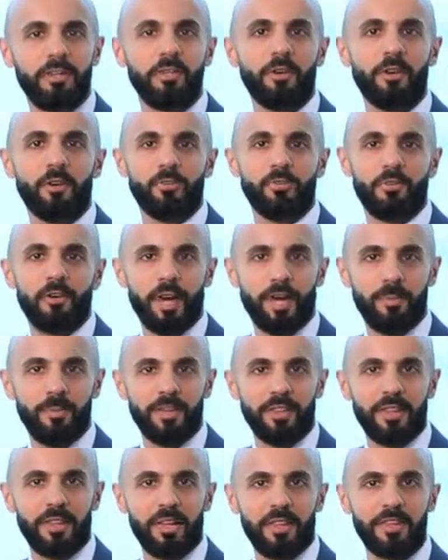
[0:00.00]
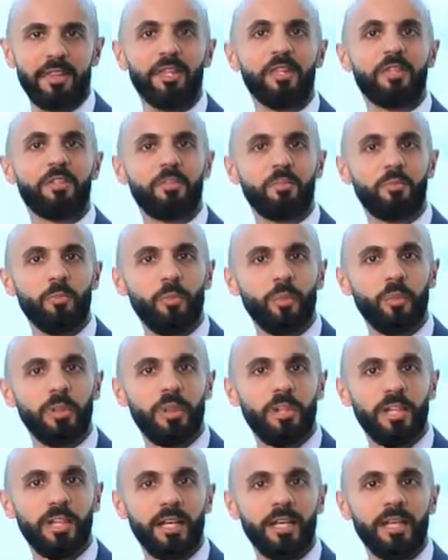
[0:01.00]
of Ramadan
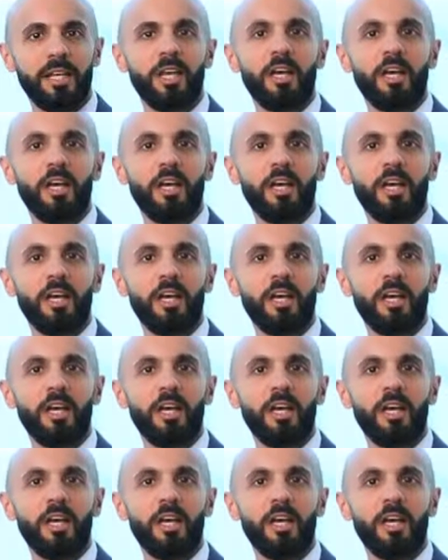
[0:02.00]
smoothly